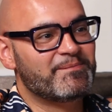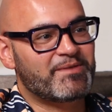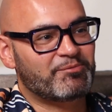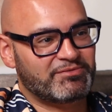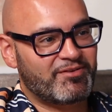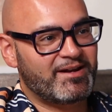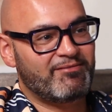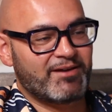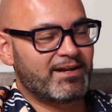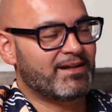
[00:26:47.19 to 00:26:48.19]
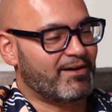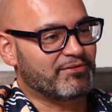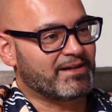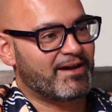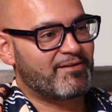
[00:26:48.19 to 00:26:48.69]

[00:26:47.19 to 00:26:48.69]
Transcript: That was really, really lovely.